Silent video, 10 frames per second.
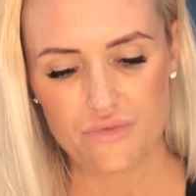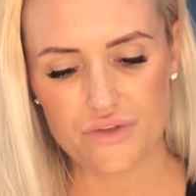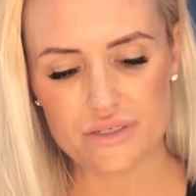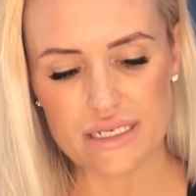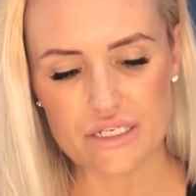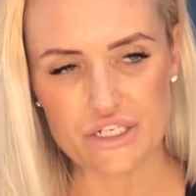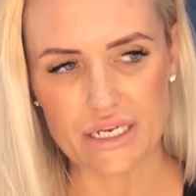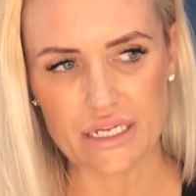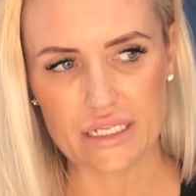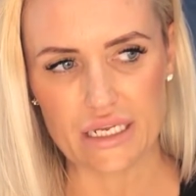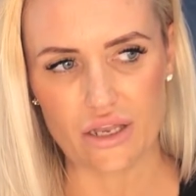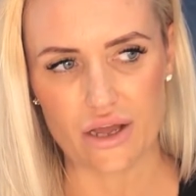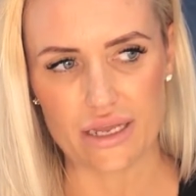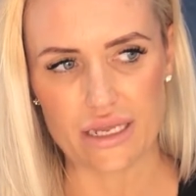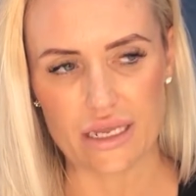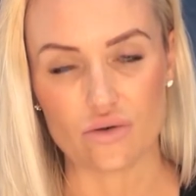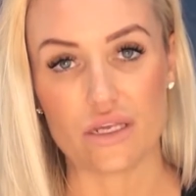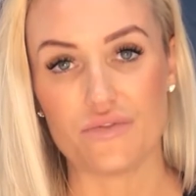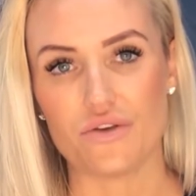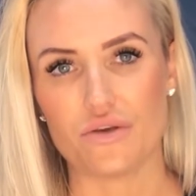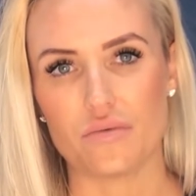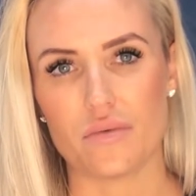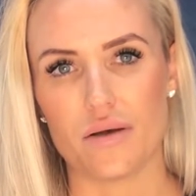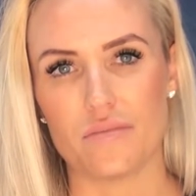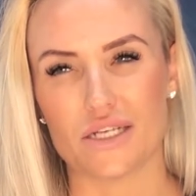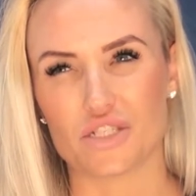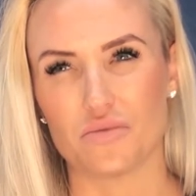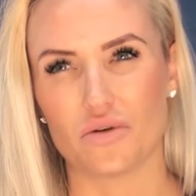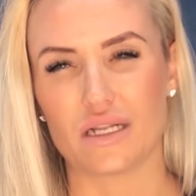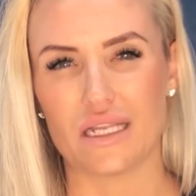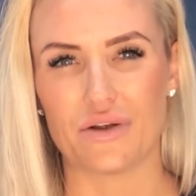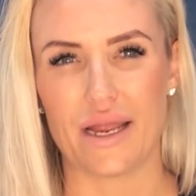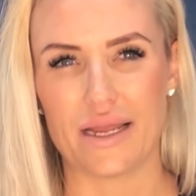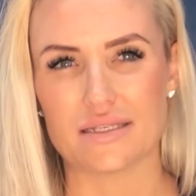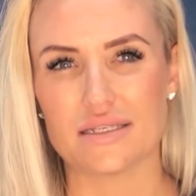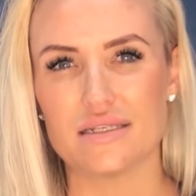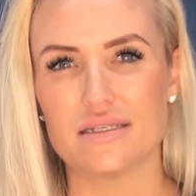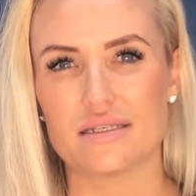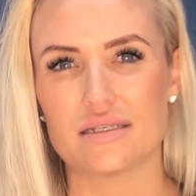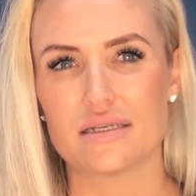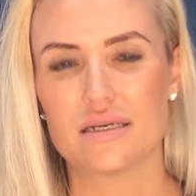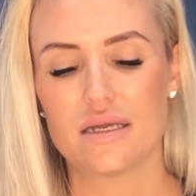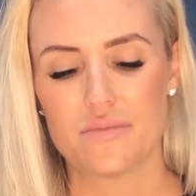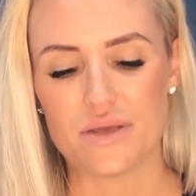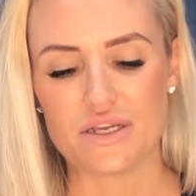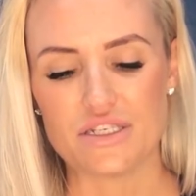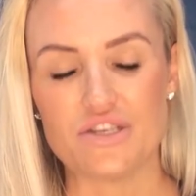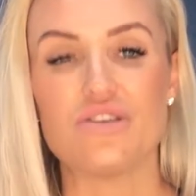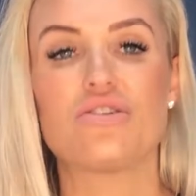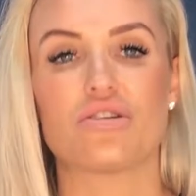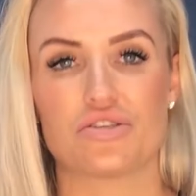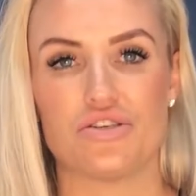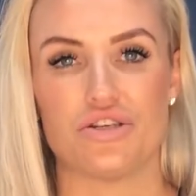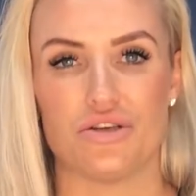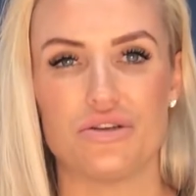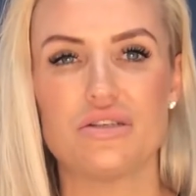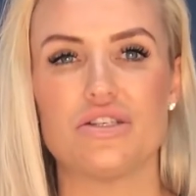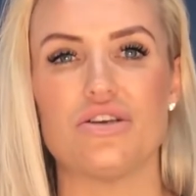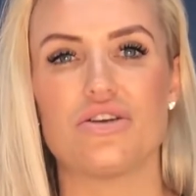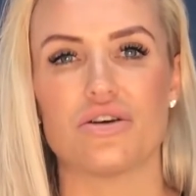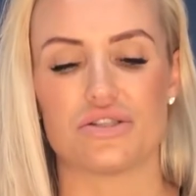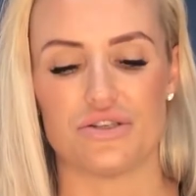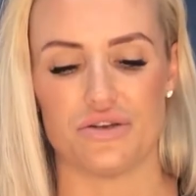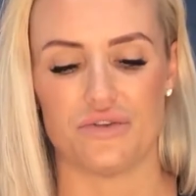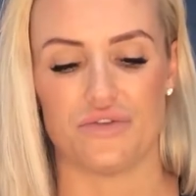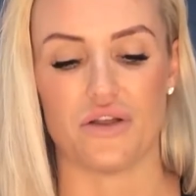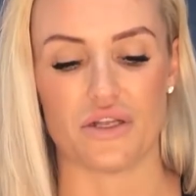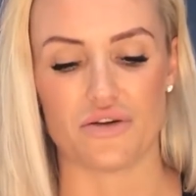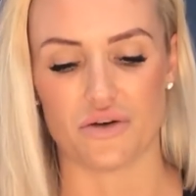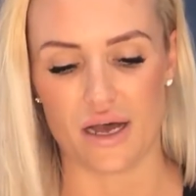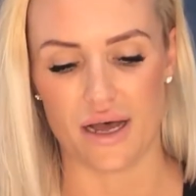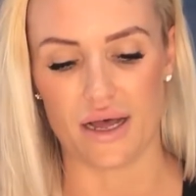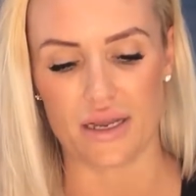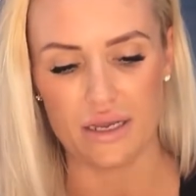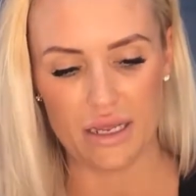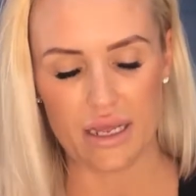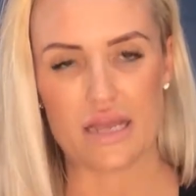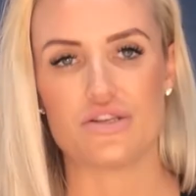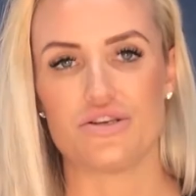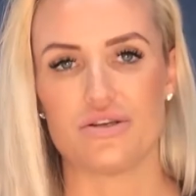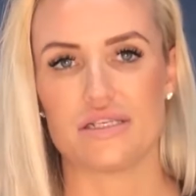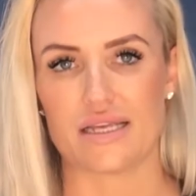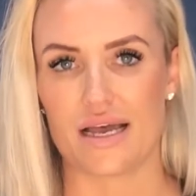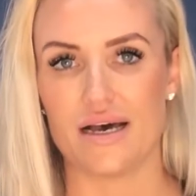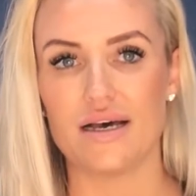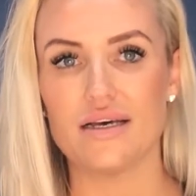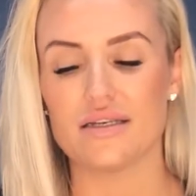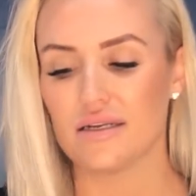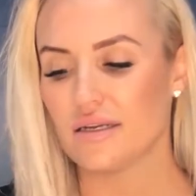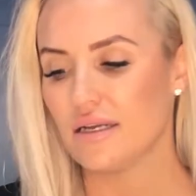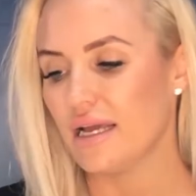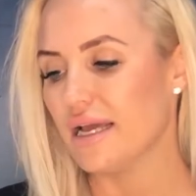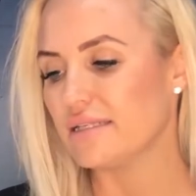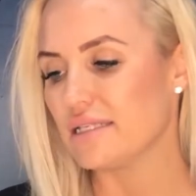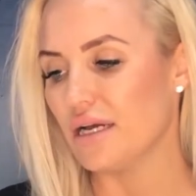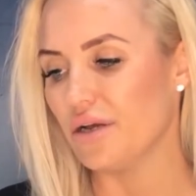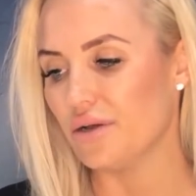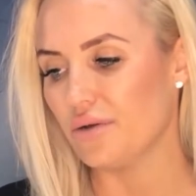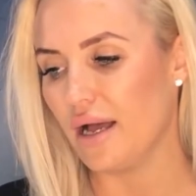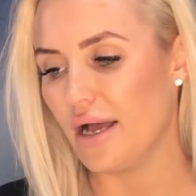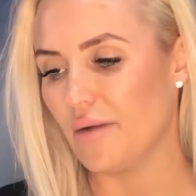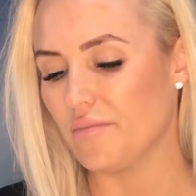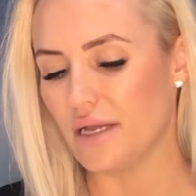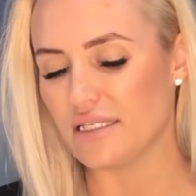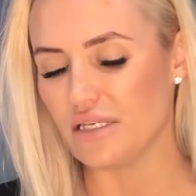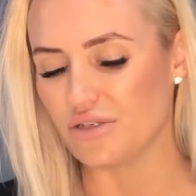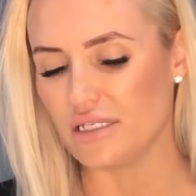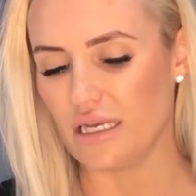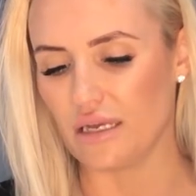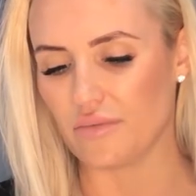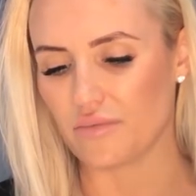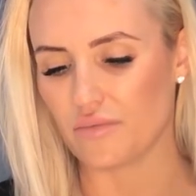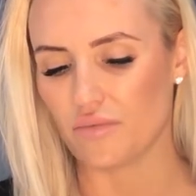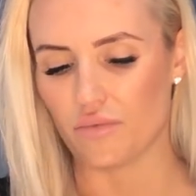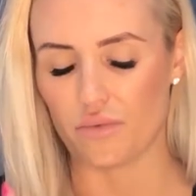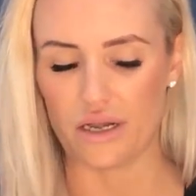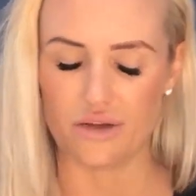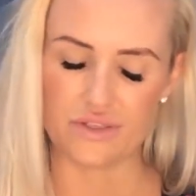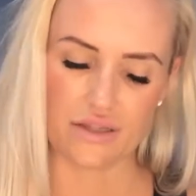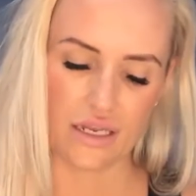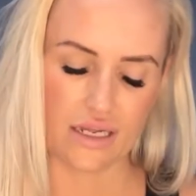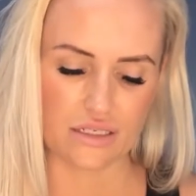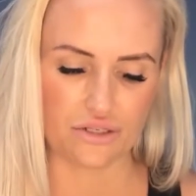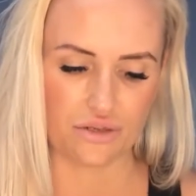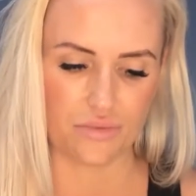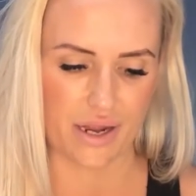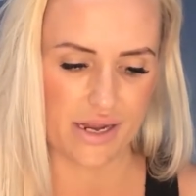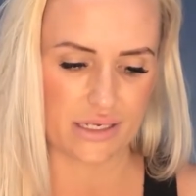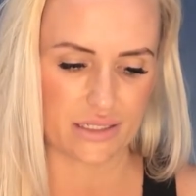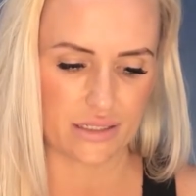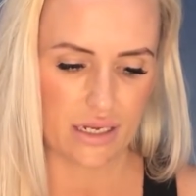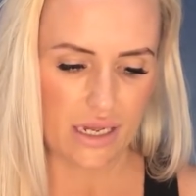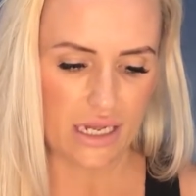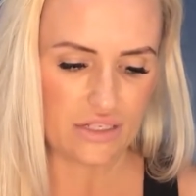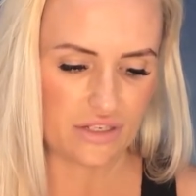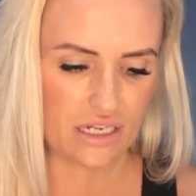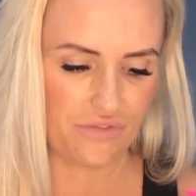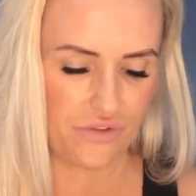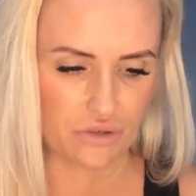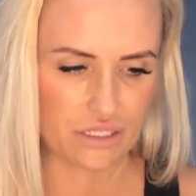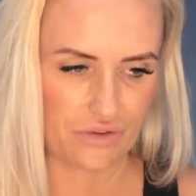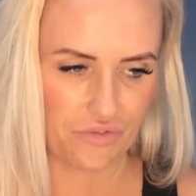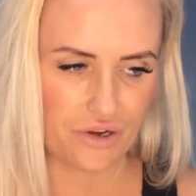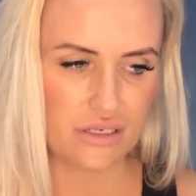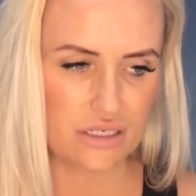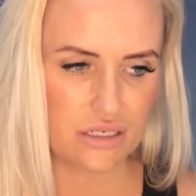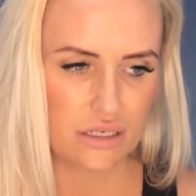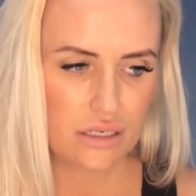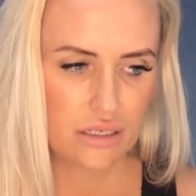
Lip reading: feels energetically like it'll give you much more clearer answers, because you got to choose, you got to follow your heart and choose the card. And so it's interesting, when I've done the last 2 weeks, it did feel different,